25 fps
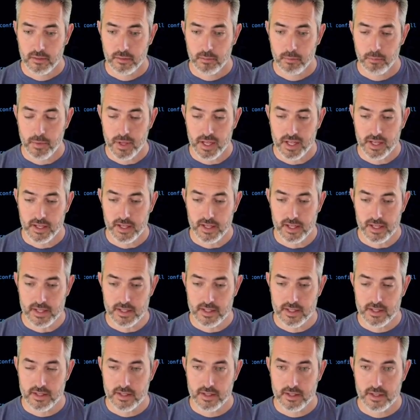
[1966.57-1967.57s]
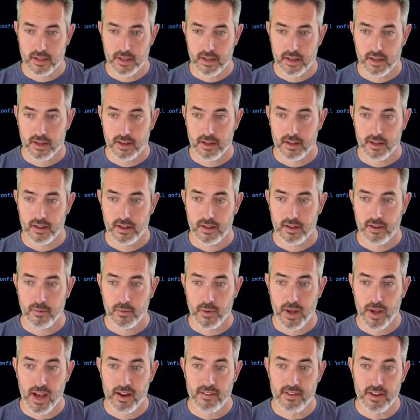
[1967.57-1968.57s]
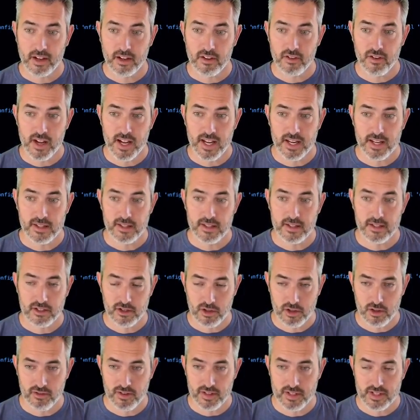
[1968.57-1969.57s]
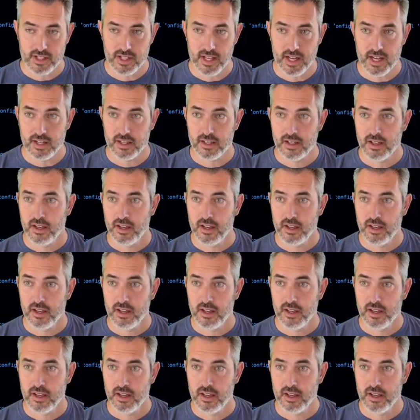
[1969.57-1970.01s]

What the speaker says: because we haven't created the service yet.